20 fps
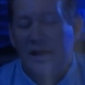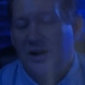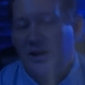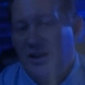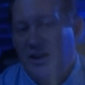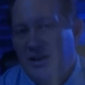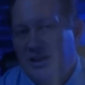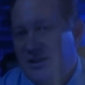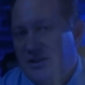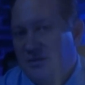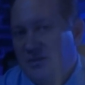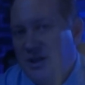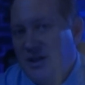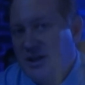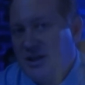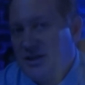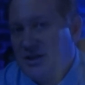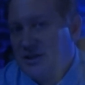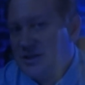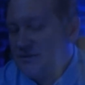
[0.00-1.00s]

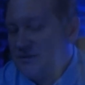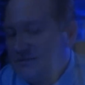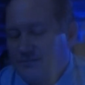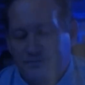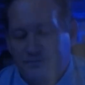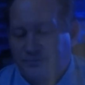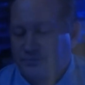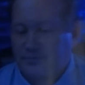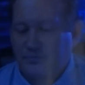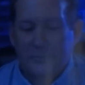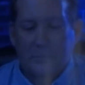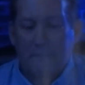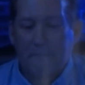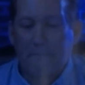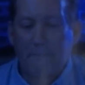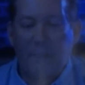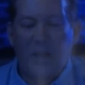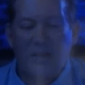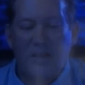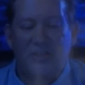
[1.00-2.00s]
These
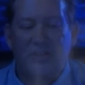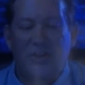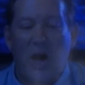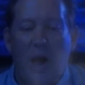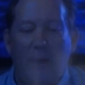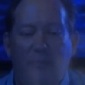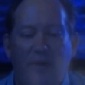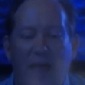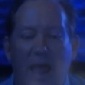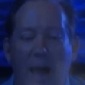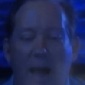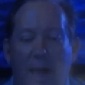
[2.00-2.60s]
stopgap